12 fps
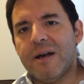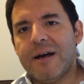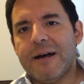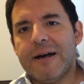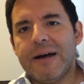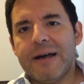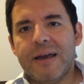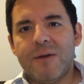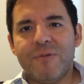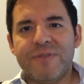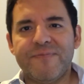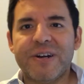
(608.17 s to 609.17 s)

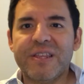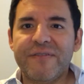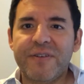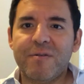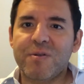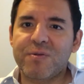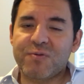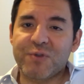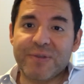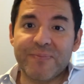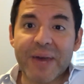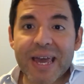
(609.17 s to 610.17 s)
and with very difficult to
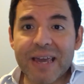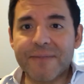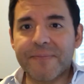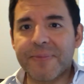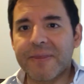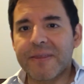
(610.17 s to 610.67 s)
treat pain